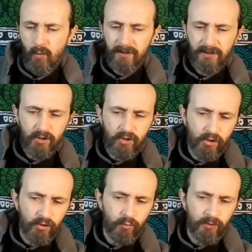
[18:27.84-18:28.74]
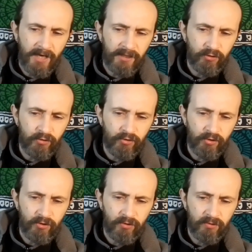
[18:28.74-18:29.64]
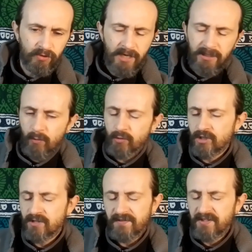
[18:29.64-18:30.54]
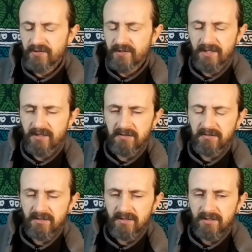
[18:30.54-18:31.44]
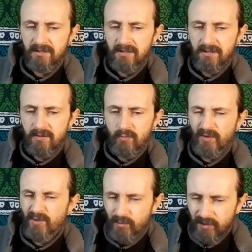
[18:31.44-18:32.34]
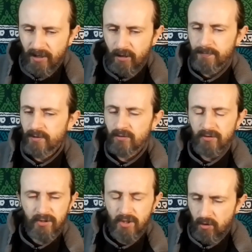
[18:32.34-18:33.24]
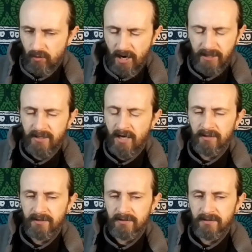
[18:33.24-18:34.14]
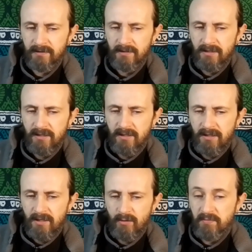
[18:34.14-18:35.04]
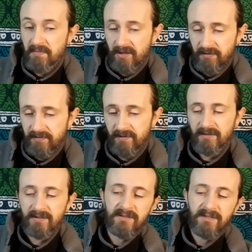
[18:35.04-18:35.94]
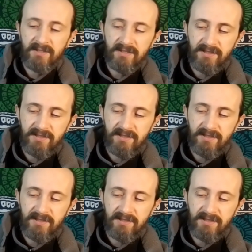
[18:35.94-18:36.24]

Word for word: What good would that do to you? That would just feed your ego. Would it really help you? No, I doubt it. It would make you feel good.